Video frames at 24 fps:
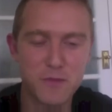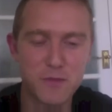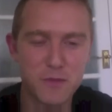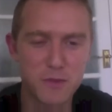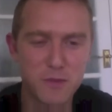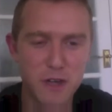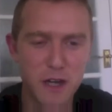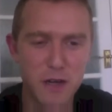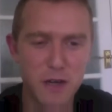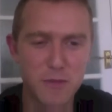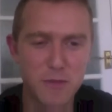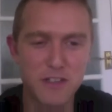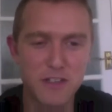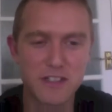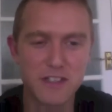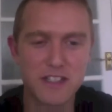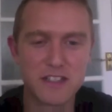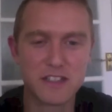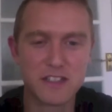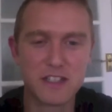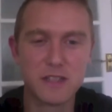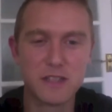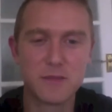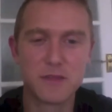How much they
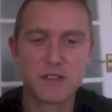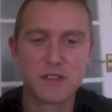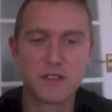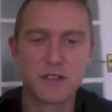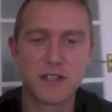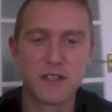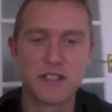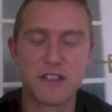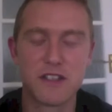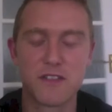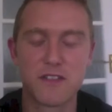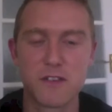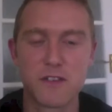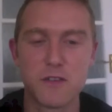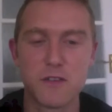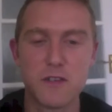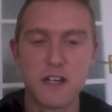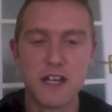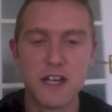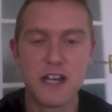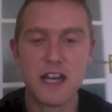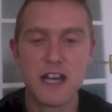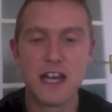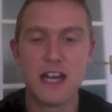sleep is quite difficult.
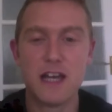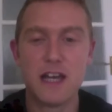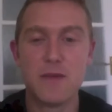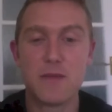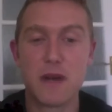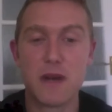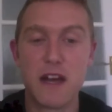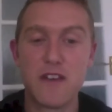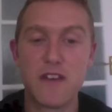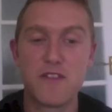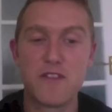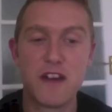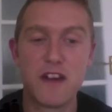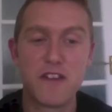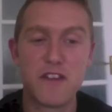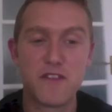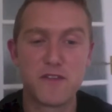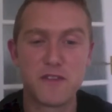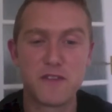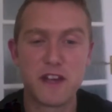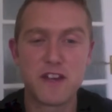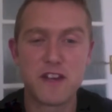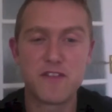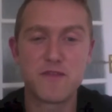But
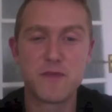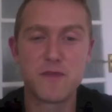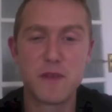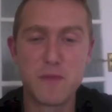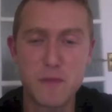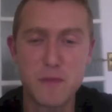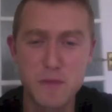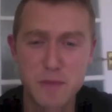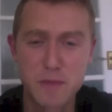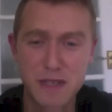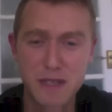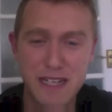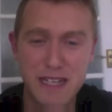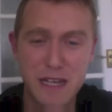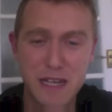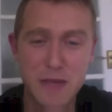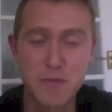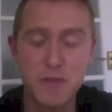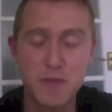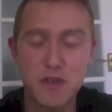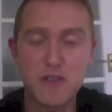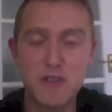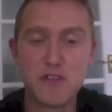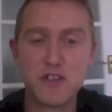if
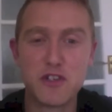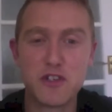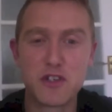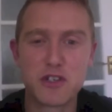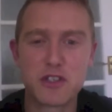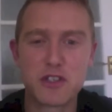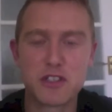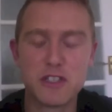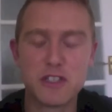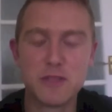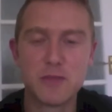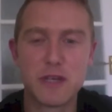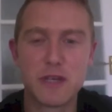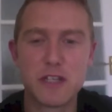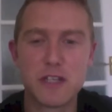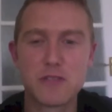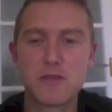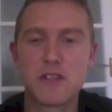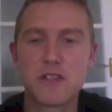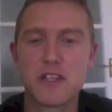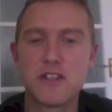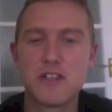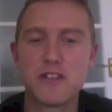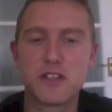improving your sleep is
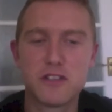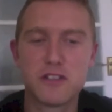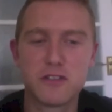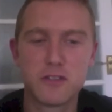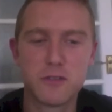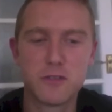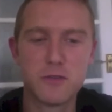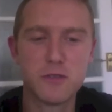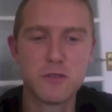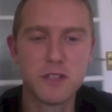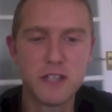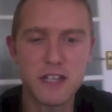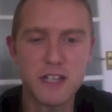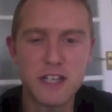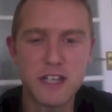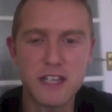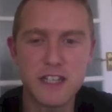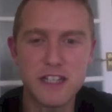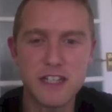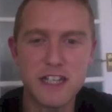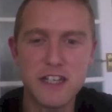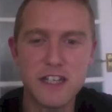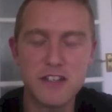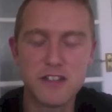within your control,
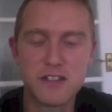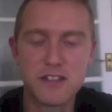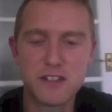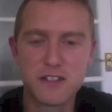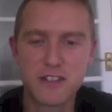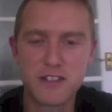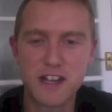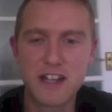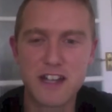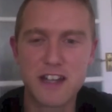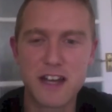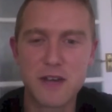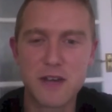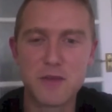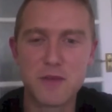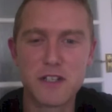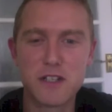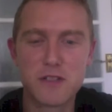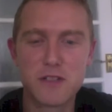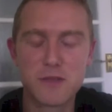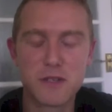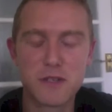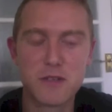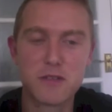then try that
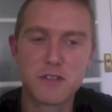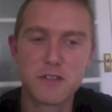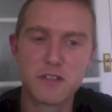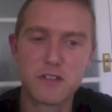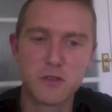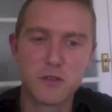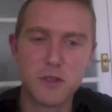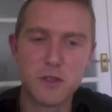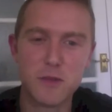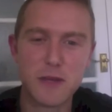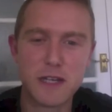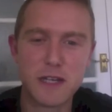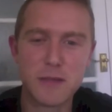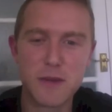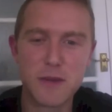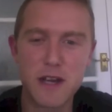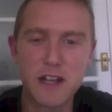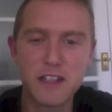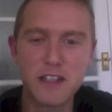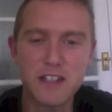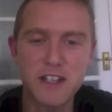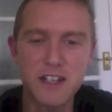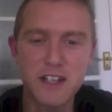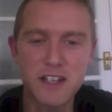one as well. Just go to bed a bit
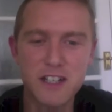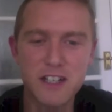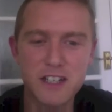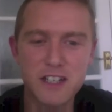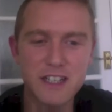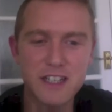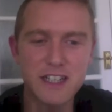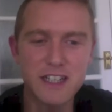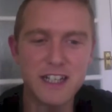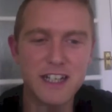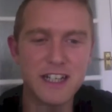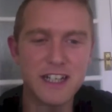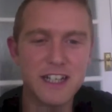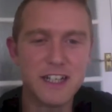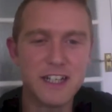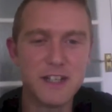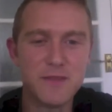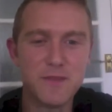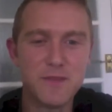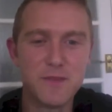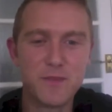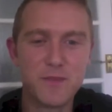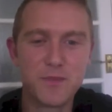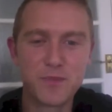
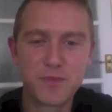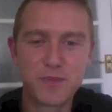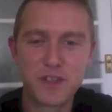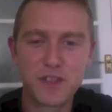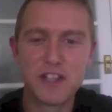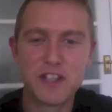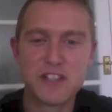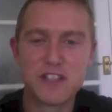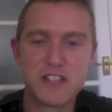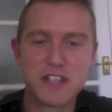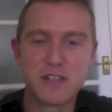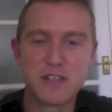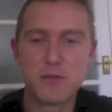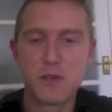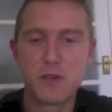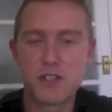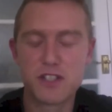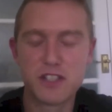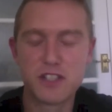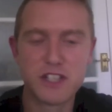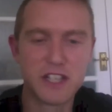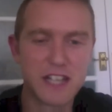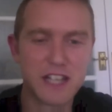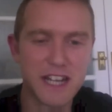earlier instead of
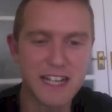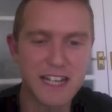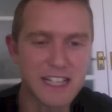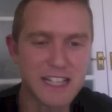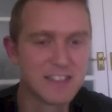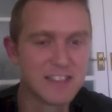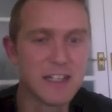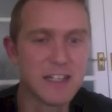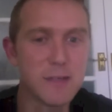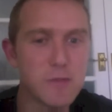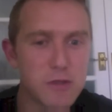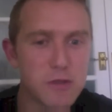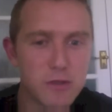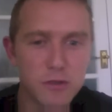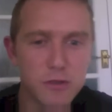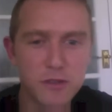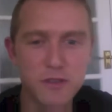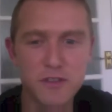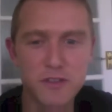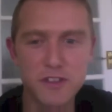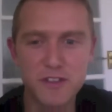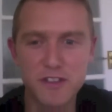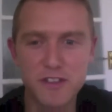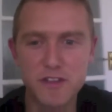watching an extra episode
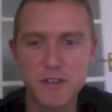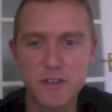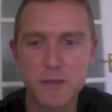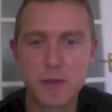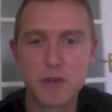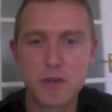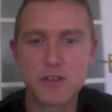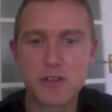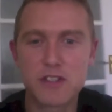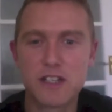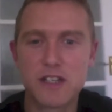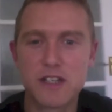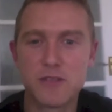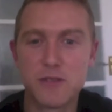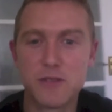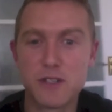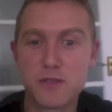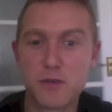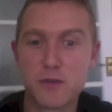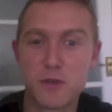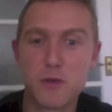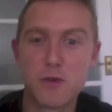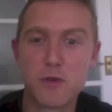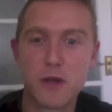of your favourite box set,
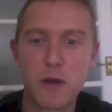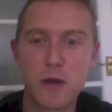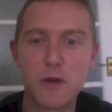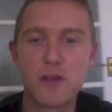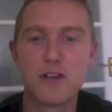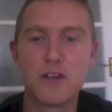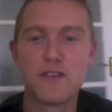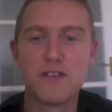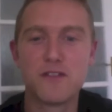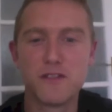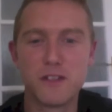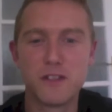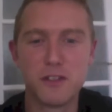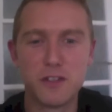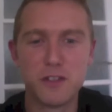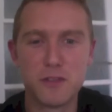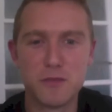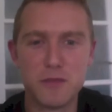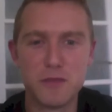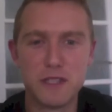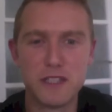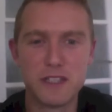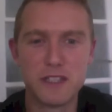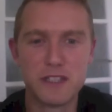which we're all guilty of, including
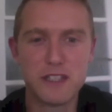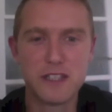me.